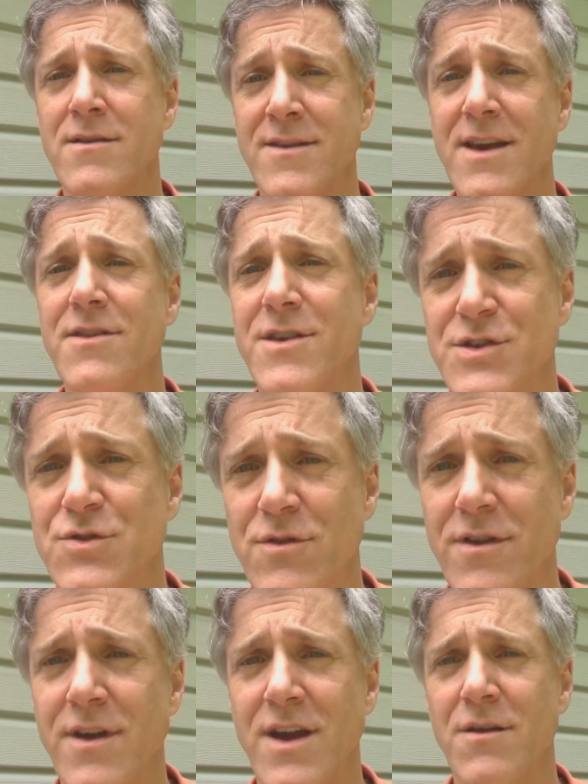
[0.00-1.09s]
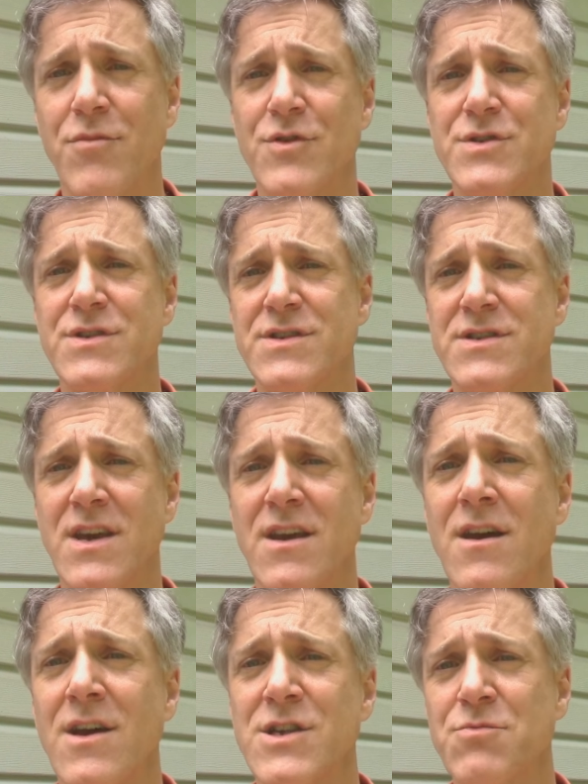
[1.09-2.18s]
did this sort of thing, and person
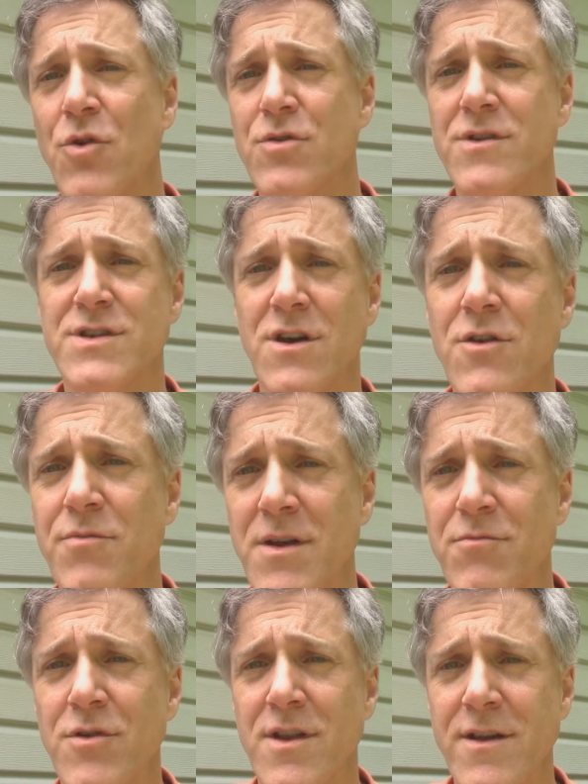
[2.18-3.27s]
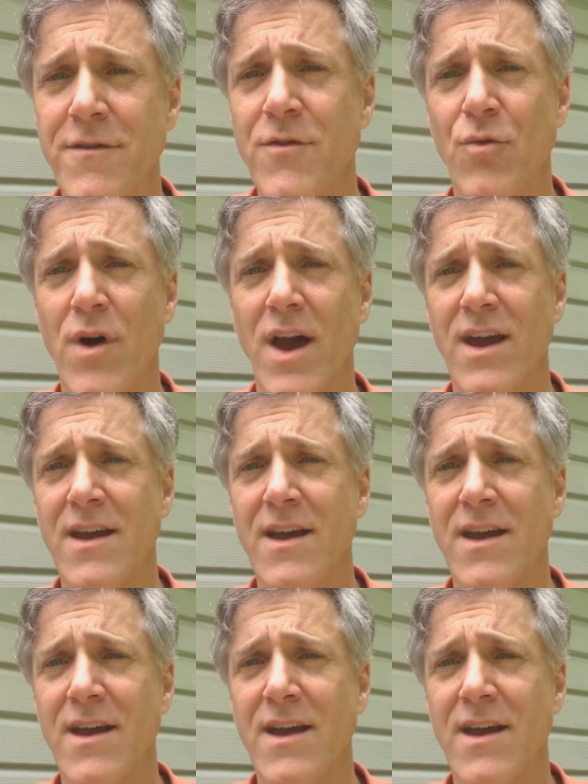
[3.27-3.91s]
Z spoke to these other people in a different way,